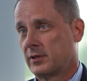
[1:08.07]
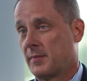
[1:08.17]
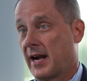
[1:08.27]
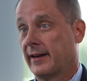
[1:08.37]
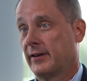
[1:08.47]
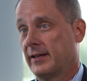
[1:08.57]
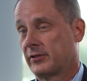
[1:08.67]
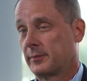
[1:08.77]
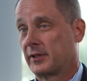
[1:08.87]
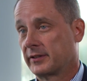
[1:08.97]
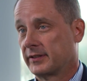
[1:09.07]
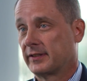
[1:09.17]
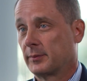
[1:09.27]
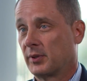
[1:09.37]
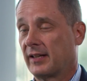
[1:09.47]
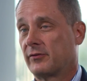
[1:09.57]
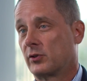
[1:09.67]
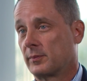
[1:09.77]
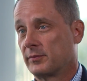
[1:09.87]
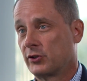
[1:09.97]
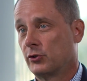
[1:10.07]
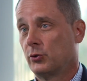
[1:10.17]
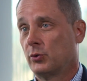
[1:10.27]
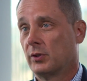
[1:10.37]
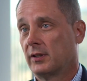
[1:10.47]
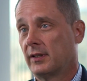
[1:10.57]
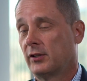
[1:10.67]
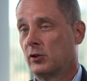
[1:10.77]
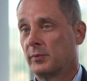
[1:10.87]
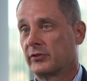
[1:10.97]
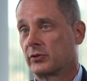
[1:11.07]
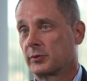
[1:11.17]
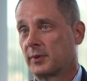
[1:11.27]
to migrate from our existing platform to an open source